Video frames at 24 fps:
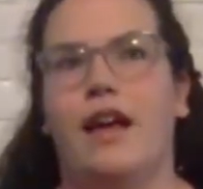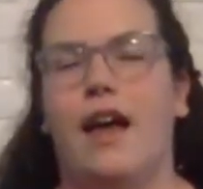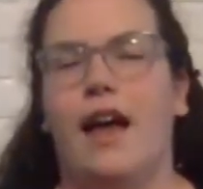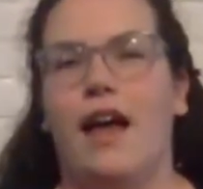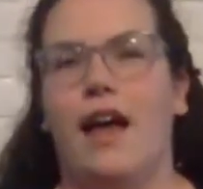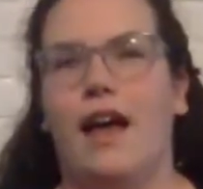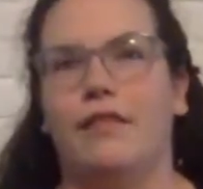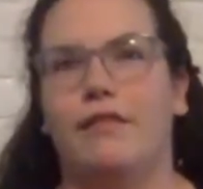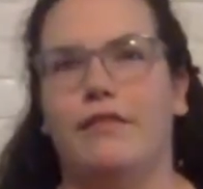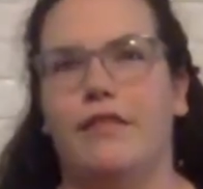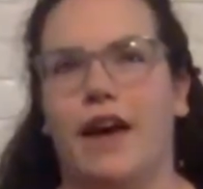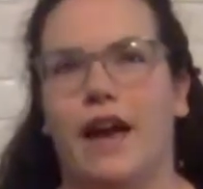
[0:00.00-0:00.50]

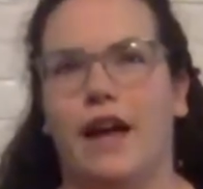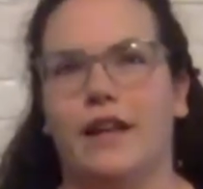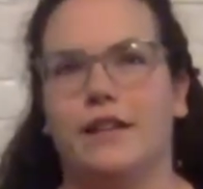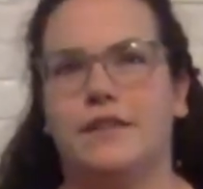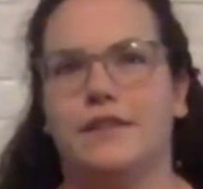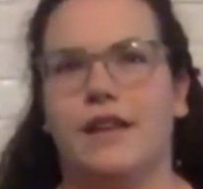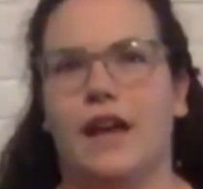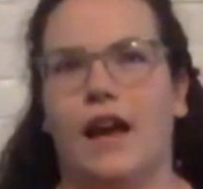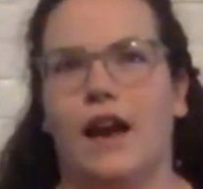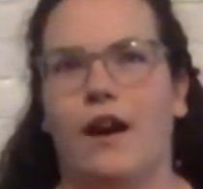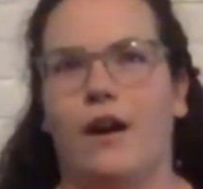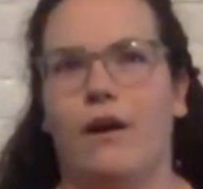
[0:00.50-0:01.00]
And
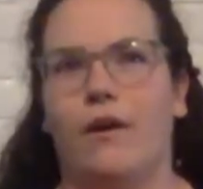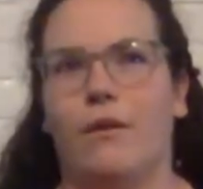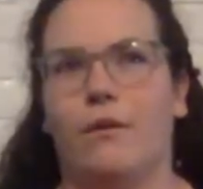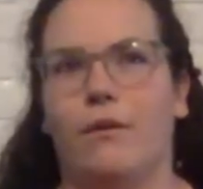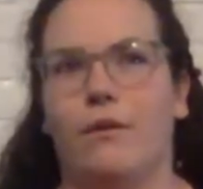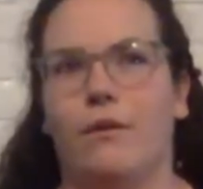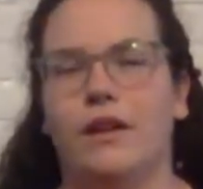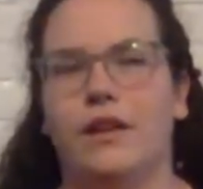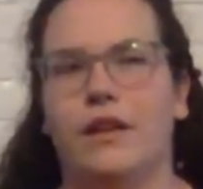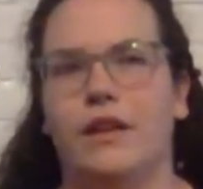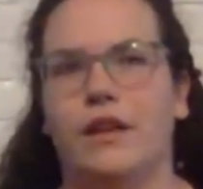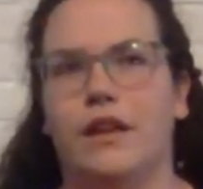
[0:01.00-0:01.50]
that's how
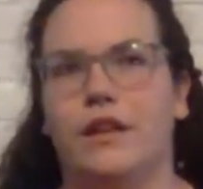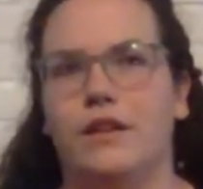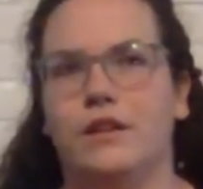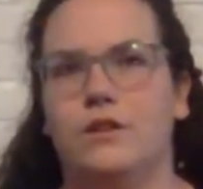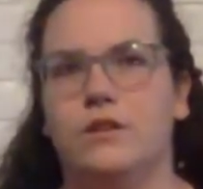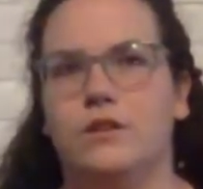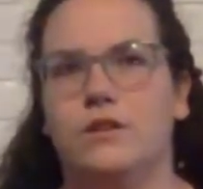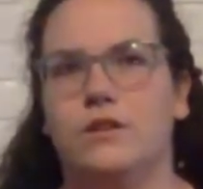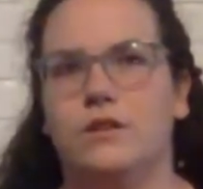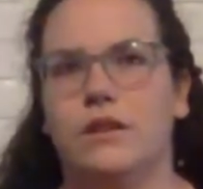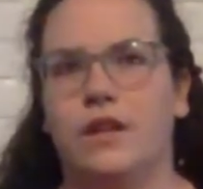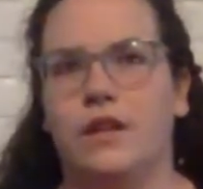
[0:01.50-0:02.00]

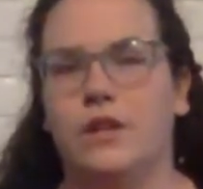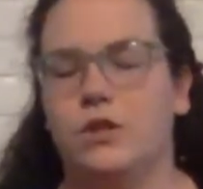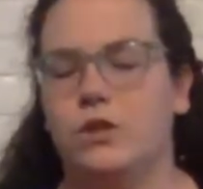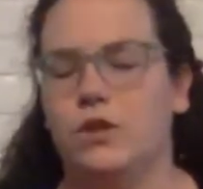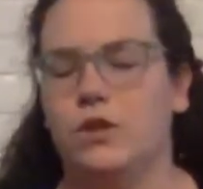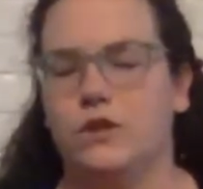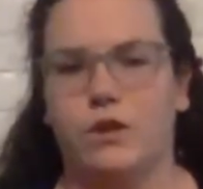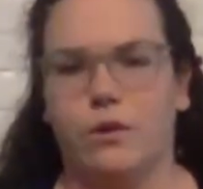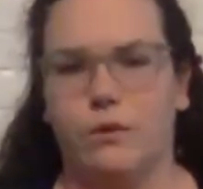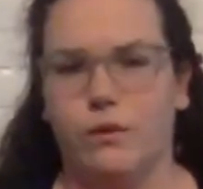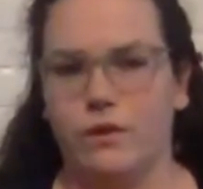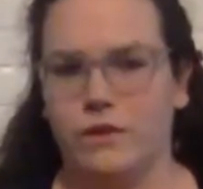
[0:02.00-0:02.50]
he's
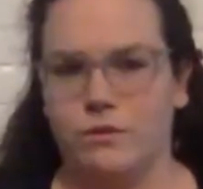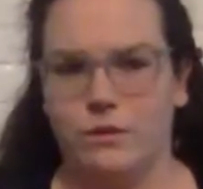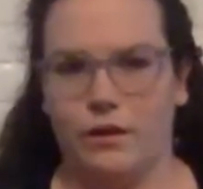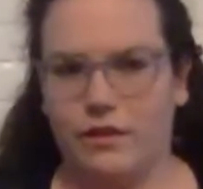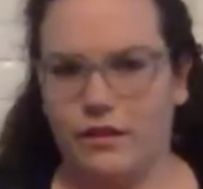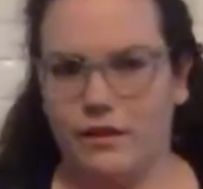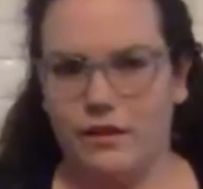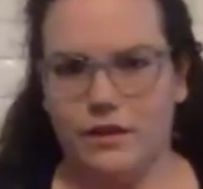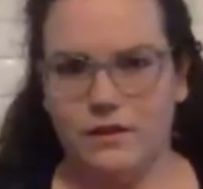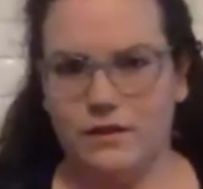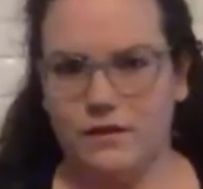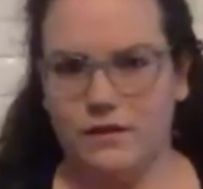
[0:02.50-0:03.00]
just always
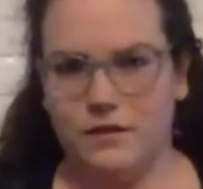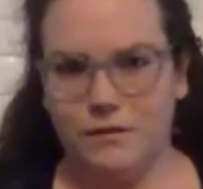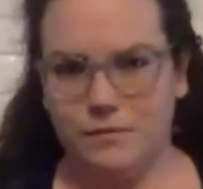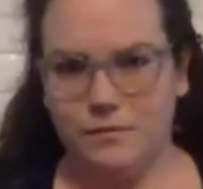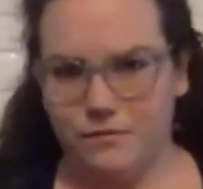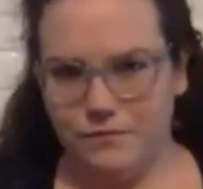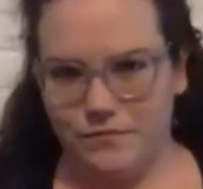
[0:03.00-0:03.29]
with us.